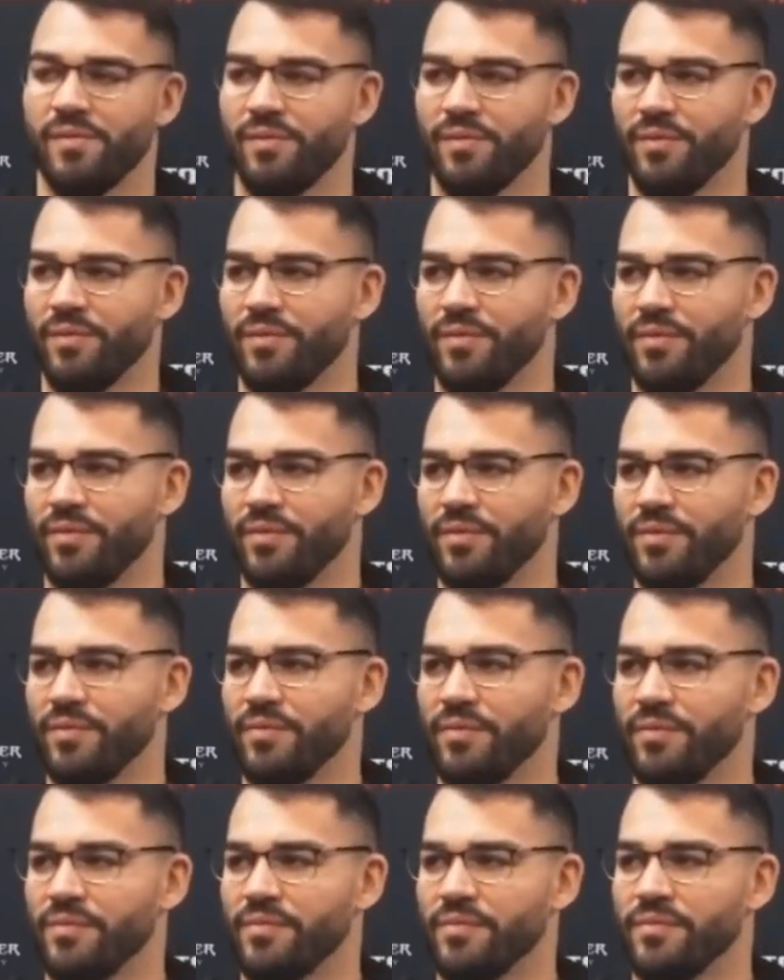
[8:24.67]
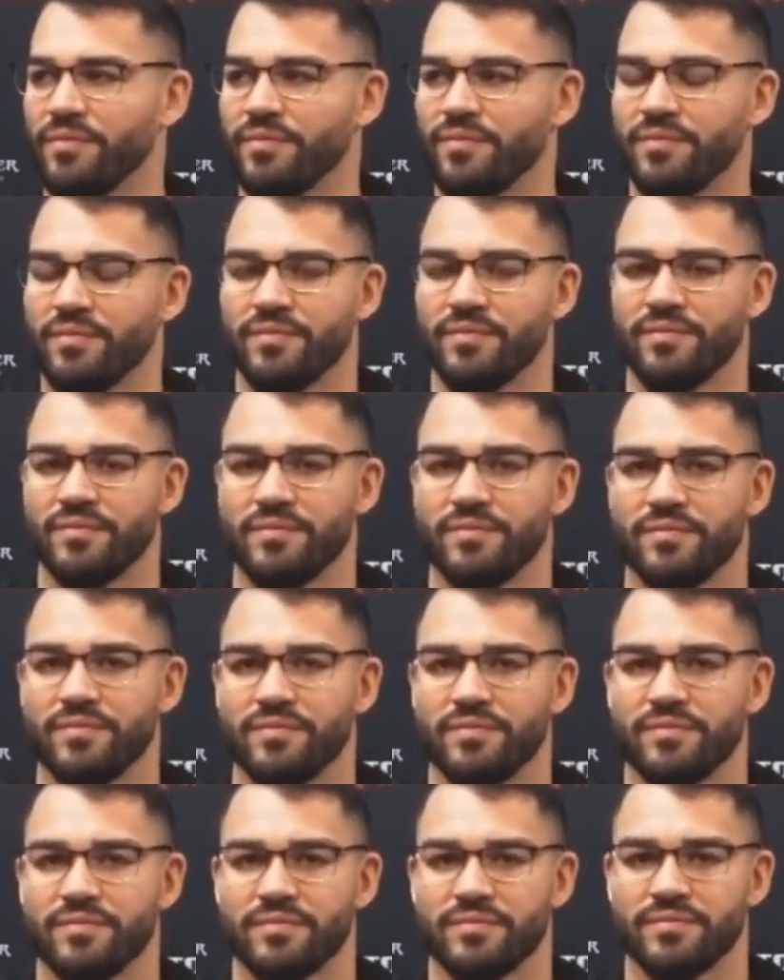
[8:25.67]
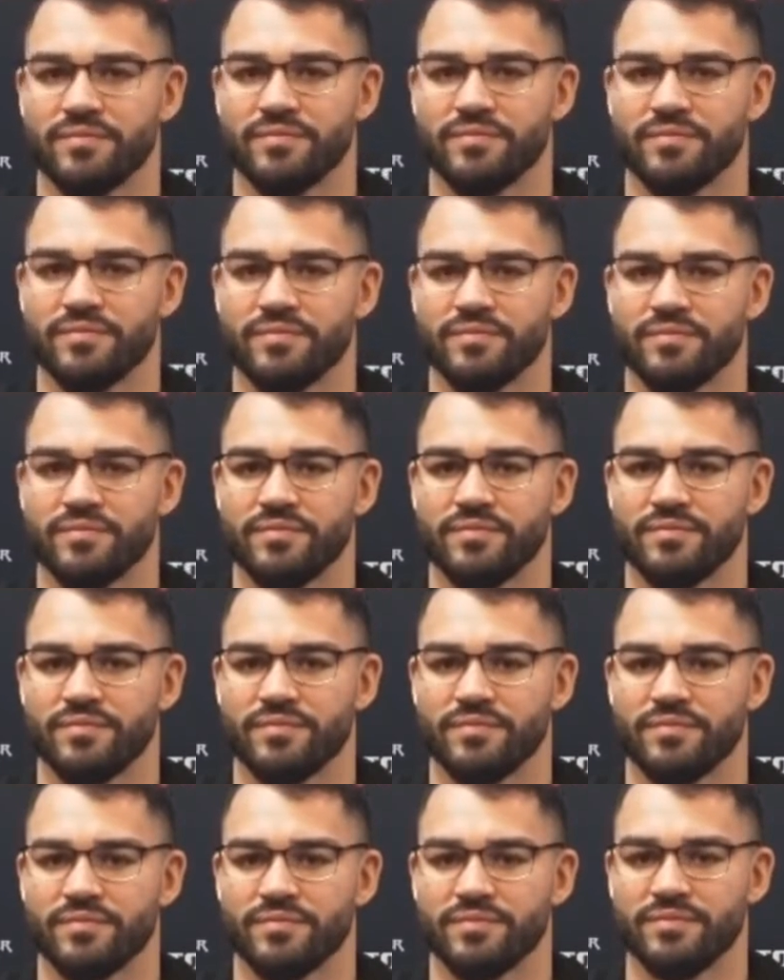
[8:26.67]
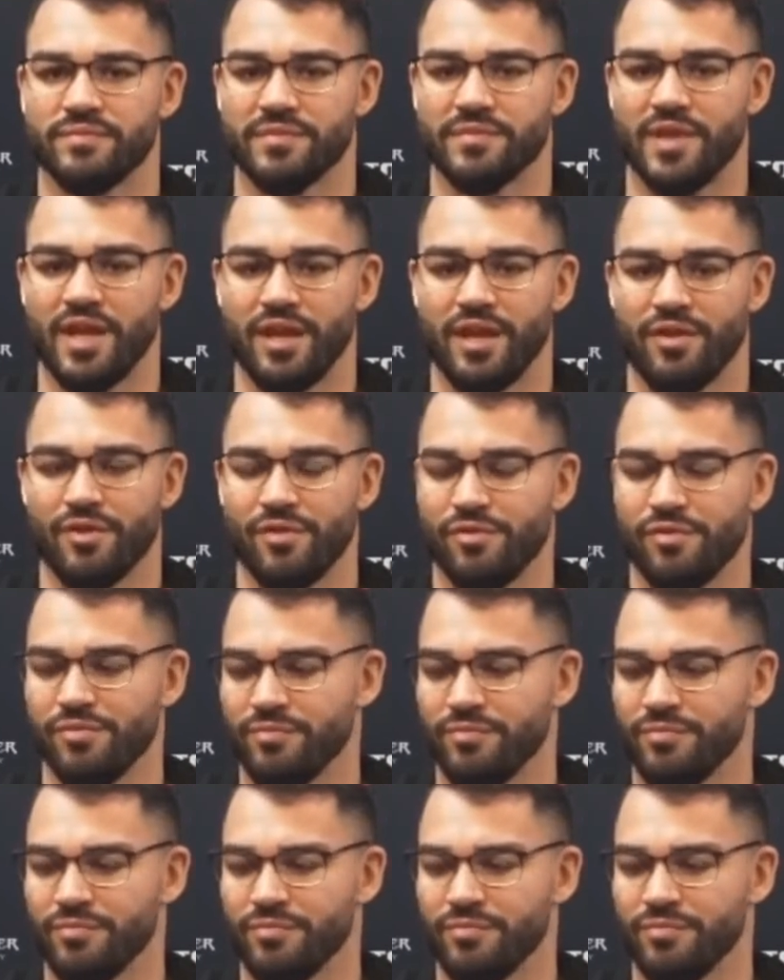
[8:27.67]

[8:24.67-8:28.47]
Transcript: all right thank you both for the time good luck on friday patricky thank you